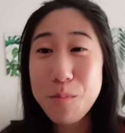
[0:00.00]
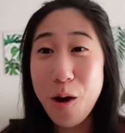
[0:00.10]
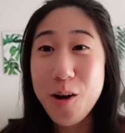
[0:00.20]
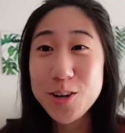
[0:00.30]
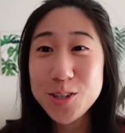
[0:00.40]

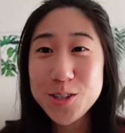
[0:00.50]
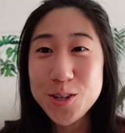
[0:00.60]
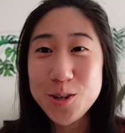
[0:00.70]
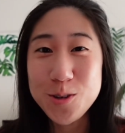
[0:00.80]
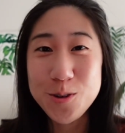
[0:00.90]
part
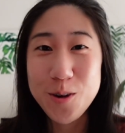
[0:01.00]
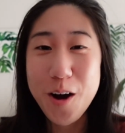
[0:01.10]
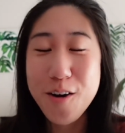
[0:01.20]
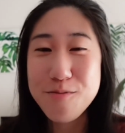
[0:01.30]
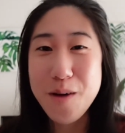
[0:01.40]
2
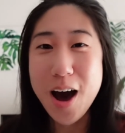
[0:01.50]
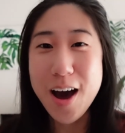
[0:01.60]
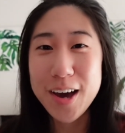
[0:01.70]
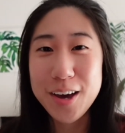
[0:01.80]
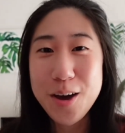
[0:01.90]
of
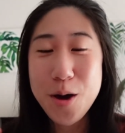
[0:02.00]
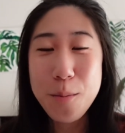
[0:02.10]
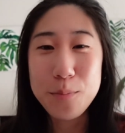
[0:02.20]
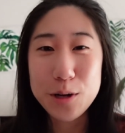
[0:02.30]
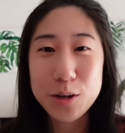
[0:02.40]
my
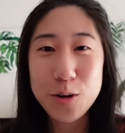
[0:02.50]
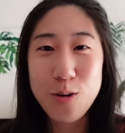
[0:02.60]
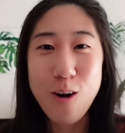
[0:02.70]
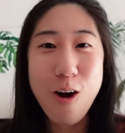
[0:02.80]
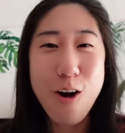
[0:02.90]
book
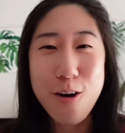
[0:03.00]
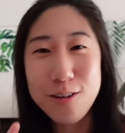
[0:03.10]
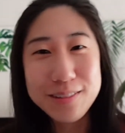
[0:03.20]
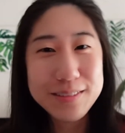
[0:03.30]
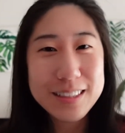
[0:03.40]

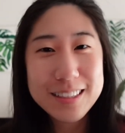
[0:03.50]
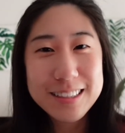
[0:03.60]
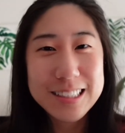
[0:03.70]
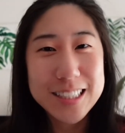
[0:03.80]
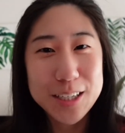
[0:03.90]
crawl
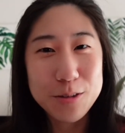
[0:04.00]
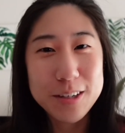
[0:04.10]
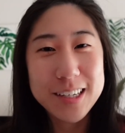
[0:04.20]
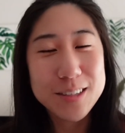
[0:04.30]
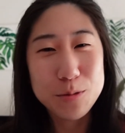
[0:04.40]

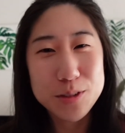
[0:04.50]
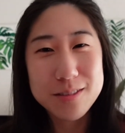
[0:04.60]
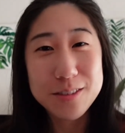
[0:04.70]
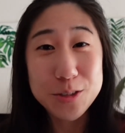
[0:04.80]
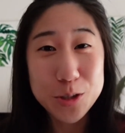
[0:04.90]
series, with
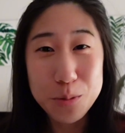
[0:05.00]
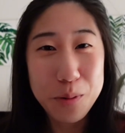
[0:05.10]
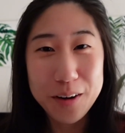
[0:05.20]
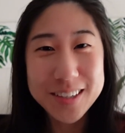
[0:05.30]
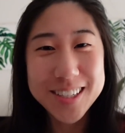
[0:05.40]
the
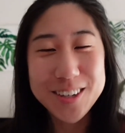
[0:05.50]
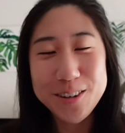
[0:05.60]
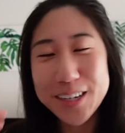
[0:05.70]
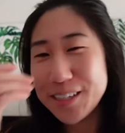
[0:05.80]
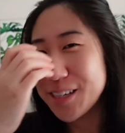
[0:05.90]
2-part
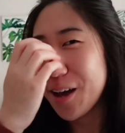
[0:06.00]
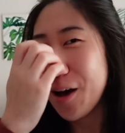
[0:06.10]
series.